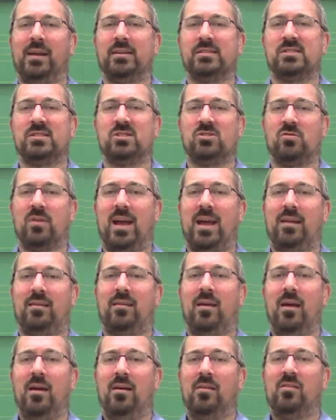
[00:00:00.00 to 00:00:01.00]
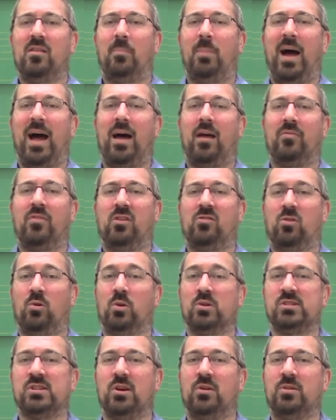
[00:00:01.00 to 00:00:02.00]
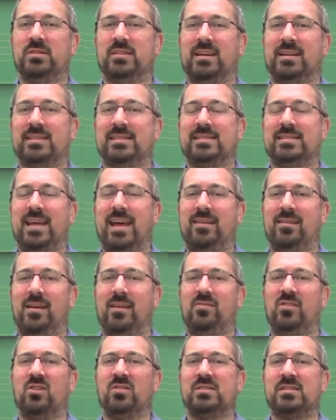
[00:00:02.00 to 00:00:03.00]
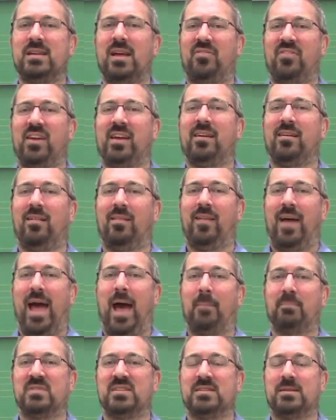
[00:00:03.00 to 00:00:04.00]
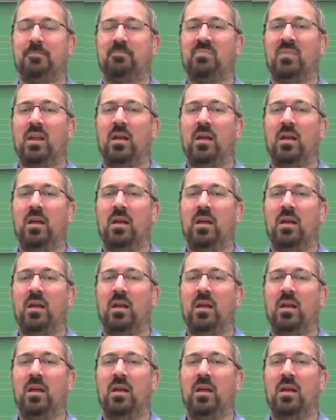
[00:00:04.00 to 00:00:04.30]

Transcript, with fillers: is straight, the, the torso is extended, there's nothing collapsed.